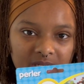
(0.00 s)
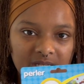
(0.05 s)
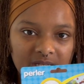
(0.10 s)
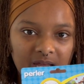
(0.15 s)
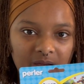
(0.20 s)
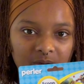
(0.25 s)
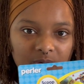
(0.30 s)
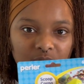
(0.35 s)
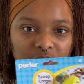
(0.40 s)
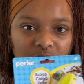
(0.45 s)

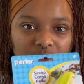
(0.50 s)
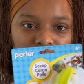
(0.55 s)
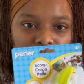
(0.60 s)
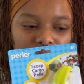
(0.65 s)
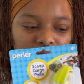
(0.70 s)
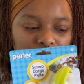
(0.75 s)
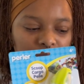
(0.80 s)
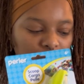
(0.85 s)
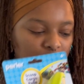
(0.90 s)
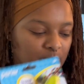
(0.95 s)
down your
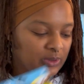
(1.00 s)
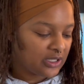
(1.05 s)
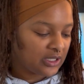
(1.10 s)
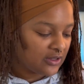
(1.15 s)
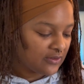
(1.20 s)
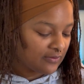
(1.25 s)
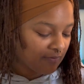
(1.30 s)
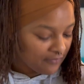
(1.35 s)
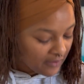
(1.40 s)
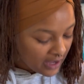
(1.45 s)
perler beads
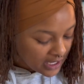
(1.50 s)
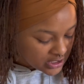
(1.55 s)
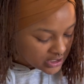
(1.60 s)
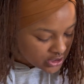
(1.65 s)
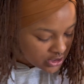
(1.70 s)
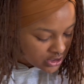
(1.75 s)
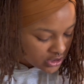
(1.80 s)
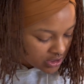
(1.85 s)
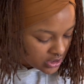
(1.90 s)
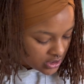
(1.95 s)

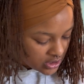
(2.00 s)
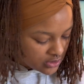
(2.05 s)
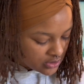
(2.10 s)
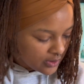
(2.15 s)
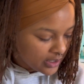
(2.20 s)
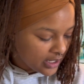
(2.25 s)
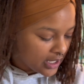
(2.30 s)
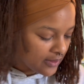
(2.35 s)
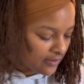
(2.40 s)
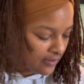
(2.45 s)
faster, so I
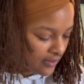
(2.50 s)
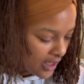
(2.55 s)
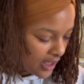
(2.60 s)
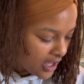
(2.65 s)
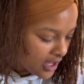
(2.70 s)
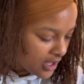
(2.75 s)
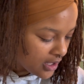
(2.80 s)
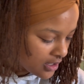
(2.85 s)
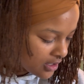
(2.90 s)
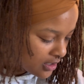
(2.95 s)
got
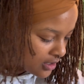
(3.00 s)
that.